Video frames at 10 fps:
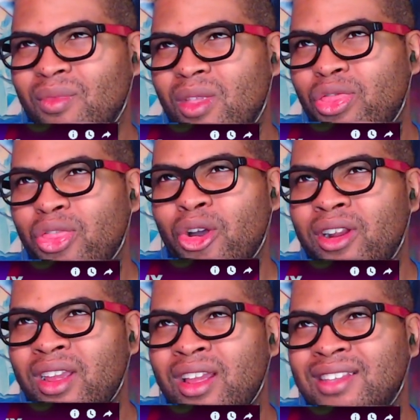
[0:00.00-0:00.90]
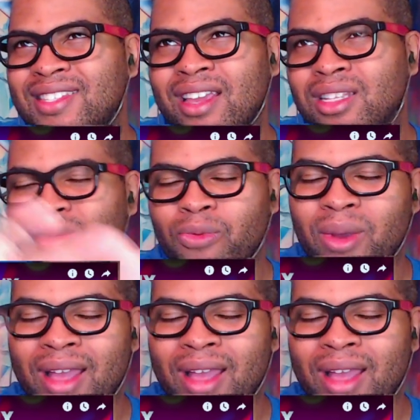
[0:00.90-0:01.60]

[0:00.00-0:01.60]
30 seconds before we got